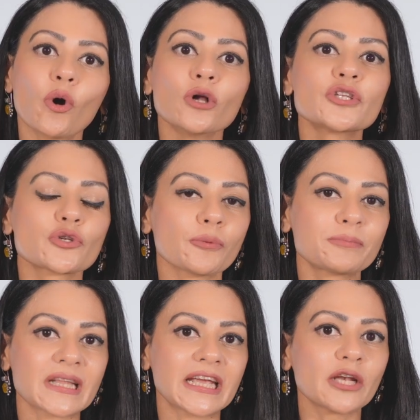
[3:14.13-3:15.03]
also
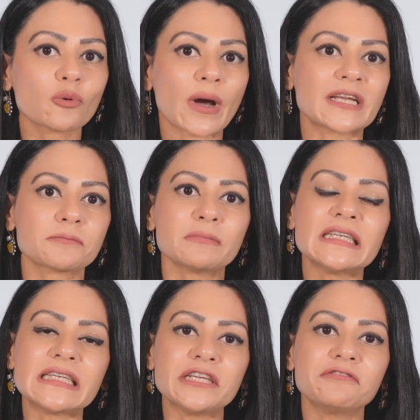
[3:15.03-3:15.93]
obtain
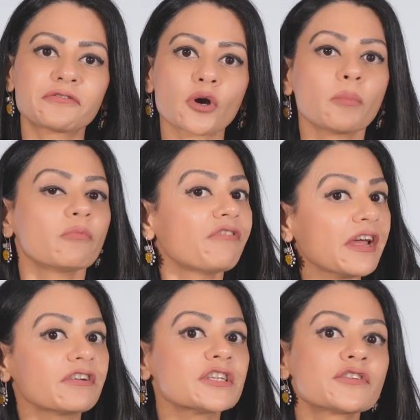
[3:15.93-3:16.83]
vitamin D from
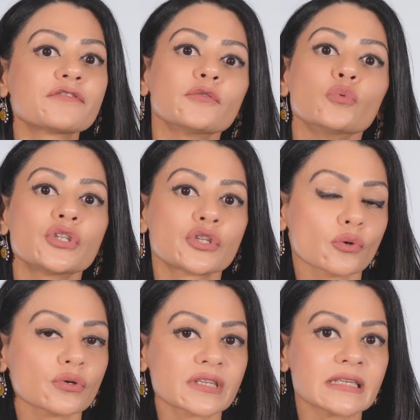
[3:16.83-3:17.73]
various food
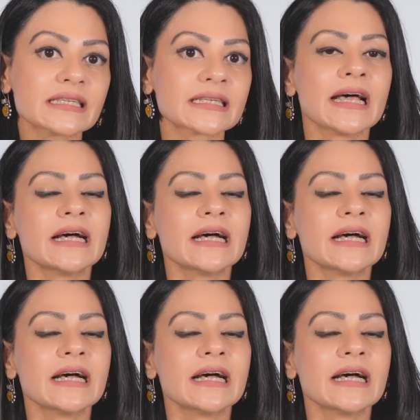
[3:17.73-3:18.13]
sources